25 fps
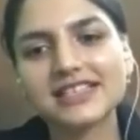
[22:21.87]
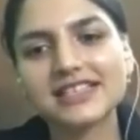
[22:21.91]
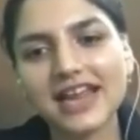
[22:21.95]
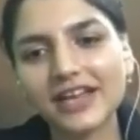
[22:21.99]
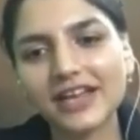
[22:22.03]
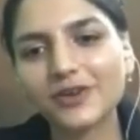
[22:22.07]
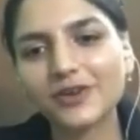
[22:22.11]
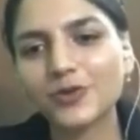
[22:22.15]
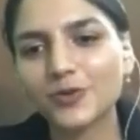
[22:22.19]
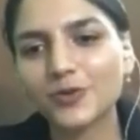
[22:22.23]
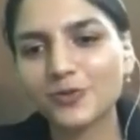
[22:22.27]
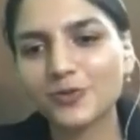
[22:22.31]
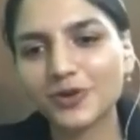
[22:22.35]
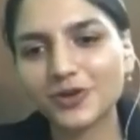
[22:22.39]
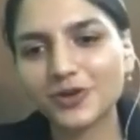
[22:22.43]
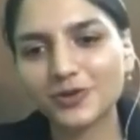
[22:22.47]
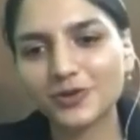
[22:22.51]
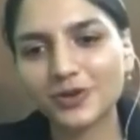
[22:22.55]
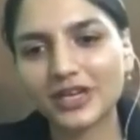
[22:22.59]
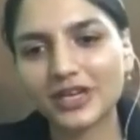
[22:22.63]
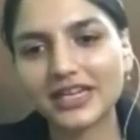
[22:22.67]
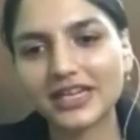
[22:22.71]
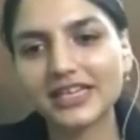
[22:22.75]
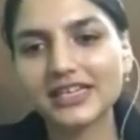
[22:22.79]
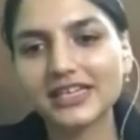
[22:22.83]
like Ghoomar
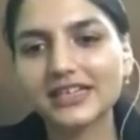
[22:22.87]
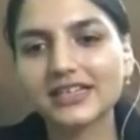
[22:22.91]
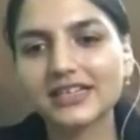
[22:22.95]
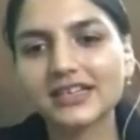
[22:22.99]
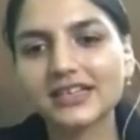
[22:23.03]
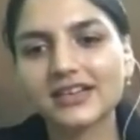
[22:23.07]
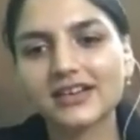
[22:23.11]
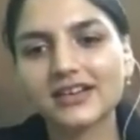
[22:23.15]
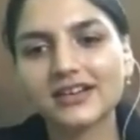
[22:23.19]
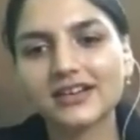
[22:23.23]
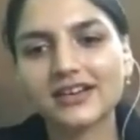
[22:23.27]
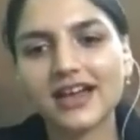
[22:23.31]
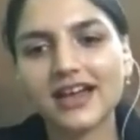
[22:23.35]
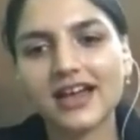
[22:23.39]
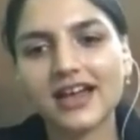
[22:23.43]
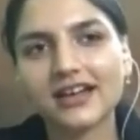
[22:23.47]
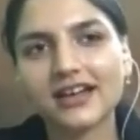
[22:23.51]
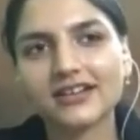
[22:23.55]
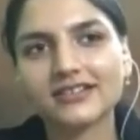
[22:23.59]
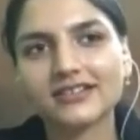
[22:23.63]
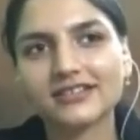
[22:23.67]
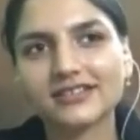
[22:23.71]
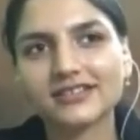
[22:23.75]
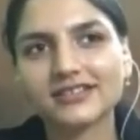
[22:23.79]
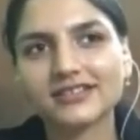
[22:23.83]
only,
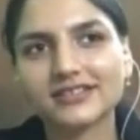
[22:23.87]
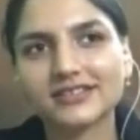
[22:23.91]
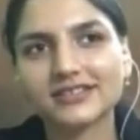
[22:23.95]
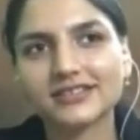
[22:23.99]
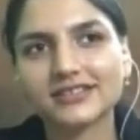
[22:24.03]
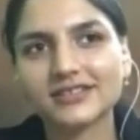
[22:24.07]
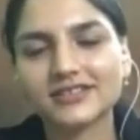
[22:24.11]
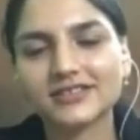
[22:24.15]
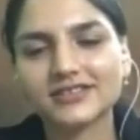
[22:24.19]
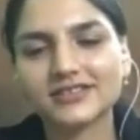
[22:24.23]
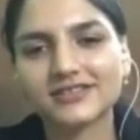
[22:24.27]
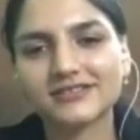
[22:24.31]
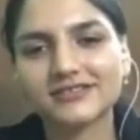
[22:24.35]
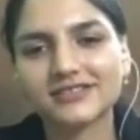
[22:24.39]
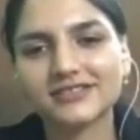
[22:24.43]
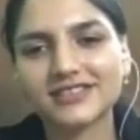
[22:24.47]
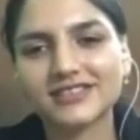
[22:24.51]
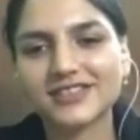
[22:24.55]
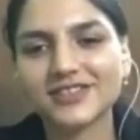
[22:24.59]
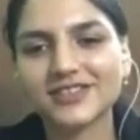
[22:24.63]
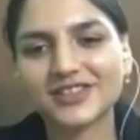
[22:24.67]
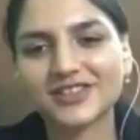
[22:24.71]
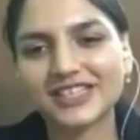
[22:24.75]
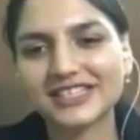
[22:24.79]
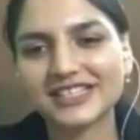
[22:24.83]
and
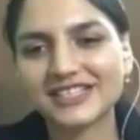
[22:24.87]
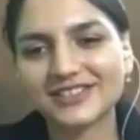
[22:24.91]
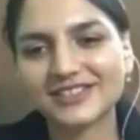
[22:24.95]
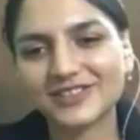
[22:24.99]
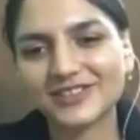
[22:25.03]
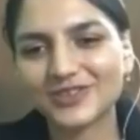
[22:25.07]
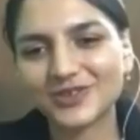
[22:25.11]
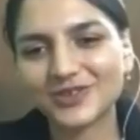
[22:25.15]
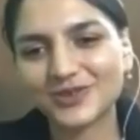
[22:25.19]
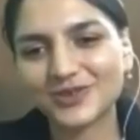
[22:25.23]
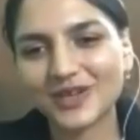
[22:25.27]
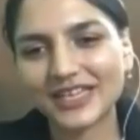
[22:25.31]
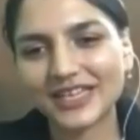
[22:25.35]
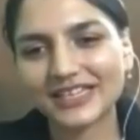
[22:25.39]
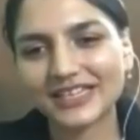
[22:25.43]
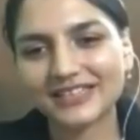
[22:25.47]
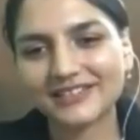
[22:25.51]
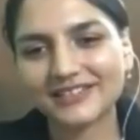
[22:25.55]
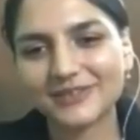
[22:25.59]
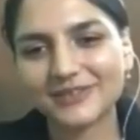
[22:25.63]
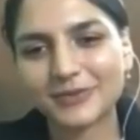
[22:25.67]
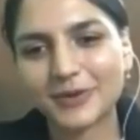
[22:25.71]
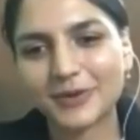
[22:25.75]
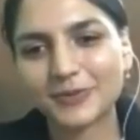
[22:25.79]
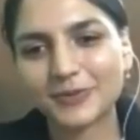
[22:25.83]
so these are the two I
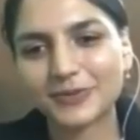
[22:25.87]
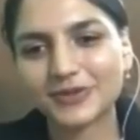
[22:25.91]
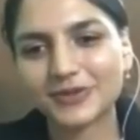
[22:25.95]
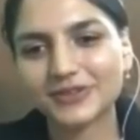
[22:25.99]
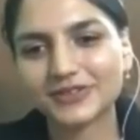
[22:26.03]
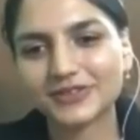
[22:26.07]
can remember.